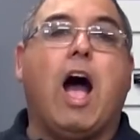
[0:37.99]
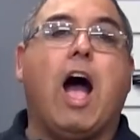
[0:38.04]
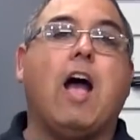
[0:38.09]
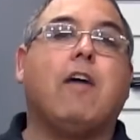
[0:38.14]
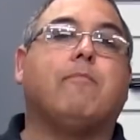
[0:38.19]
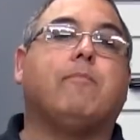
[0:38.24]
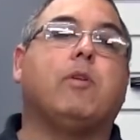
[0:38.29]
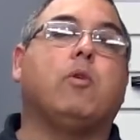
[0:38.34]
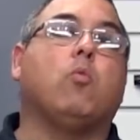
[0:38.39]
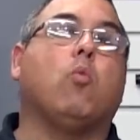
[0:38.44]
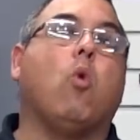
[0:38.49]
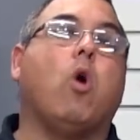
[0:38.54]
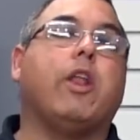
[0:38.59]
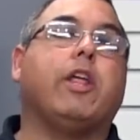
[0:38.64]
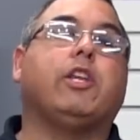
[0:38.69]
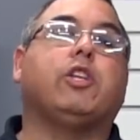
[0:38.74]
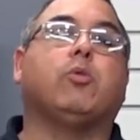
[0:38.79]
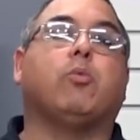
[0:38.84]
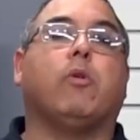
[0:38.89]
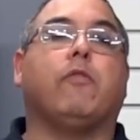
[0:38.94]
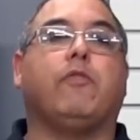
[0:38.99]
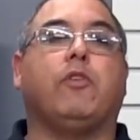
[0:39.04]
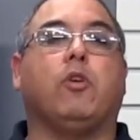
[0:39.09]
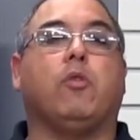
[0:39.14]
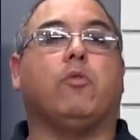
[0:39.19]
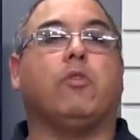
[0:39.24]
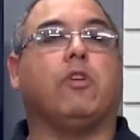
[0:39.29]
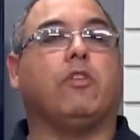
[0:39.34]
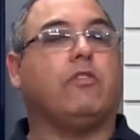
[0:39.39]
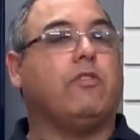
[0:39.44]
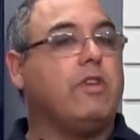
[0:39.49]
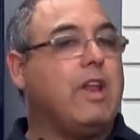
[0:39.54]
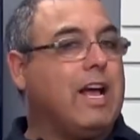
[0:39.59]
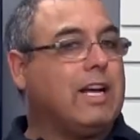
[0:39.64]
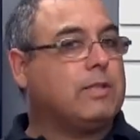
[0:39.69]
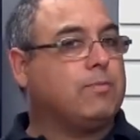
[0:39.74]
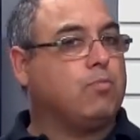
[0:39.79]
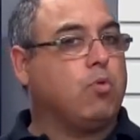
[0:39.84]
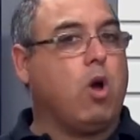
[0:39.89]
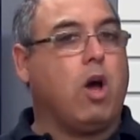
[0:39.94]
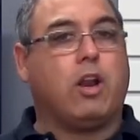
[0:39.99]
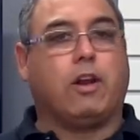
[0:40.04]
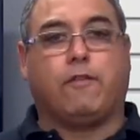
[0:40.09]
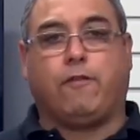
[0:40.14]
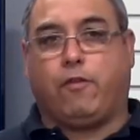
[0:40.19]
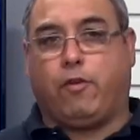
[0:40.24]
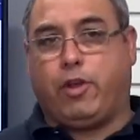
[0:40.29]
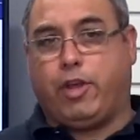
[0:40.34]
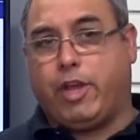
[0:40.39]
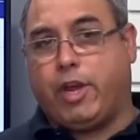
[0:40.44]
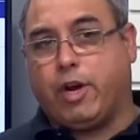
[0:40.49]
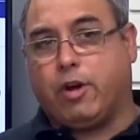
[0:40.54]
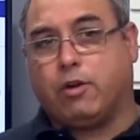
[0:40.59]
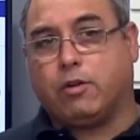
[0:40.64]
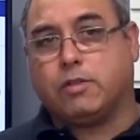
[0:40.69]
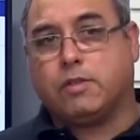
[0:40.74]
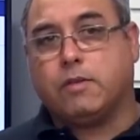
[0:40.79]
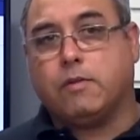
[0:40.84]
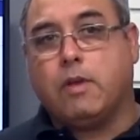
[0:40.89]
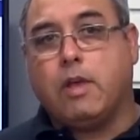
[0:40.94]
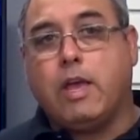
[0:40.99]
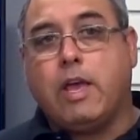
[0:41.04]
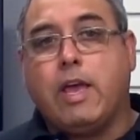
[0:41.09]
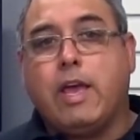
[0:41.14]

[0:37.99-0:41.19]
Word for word: I've been wanting to review this next product for years.